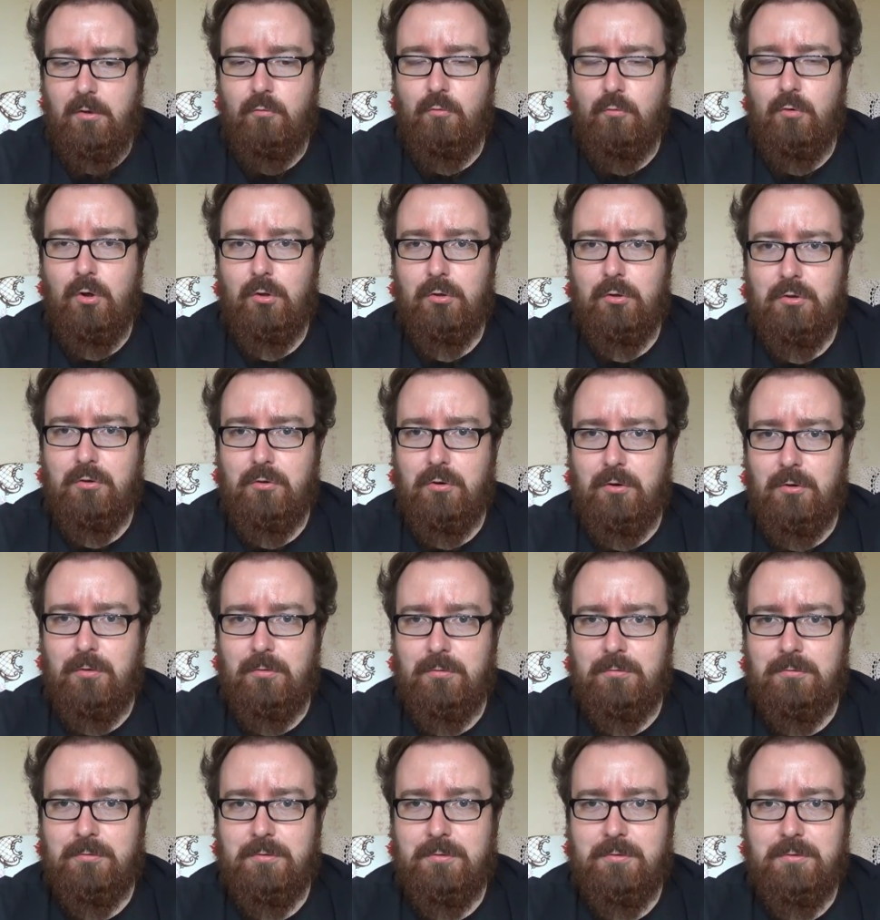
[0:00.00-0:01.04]
roll your
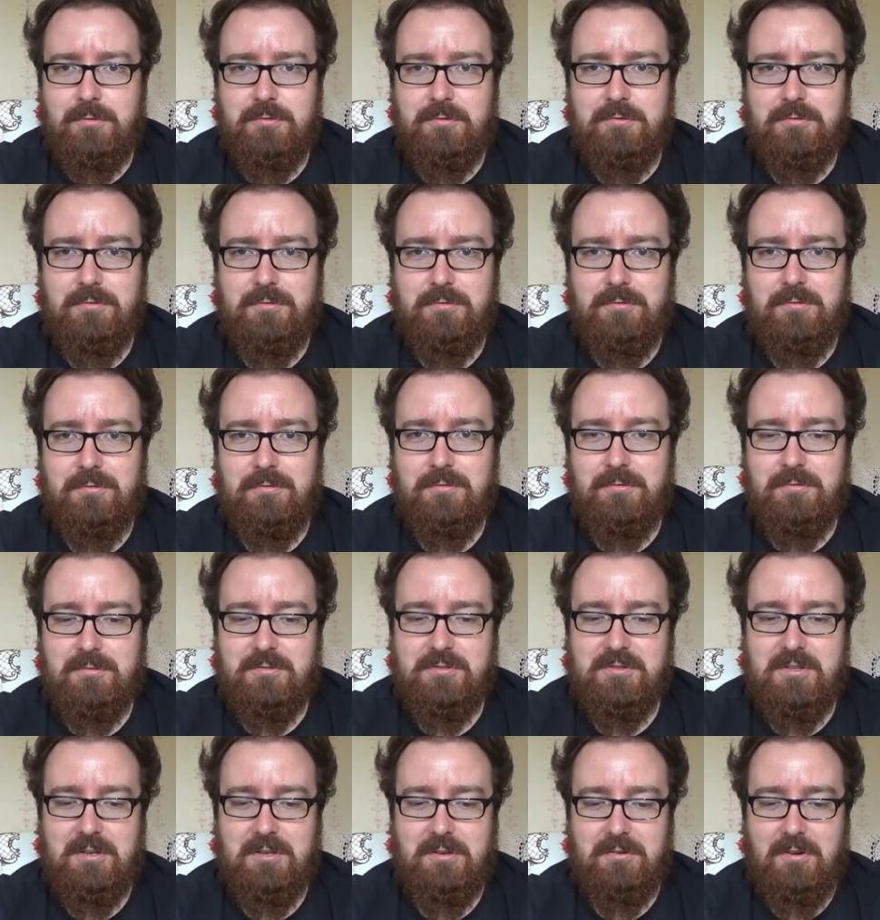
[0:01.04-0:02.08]
own
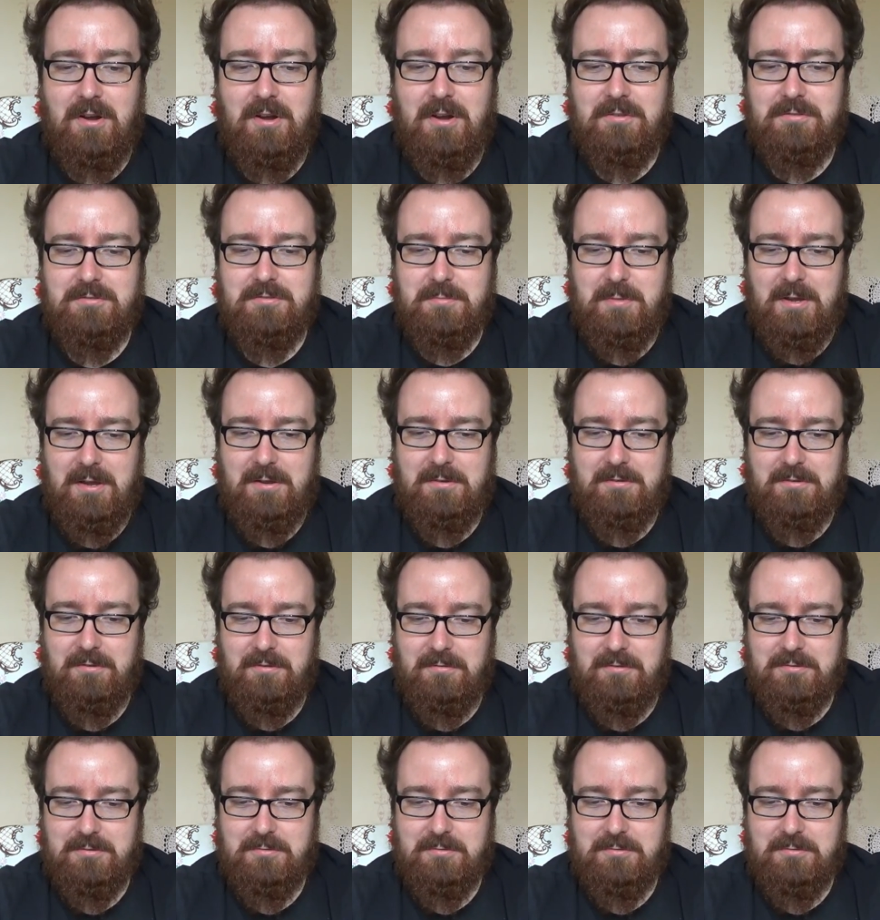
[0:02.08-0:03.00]
cigarette tobacco.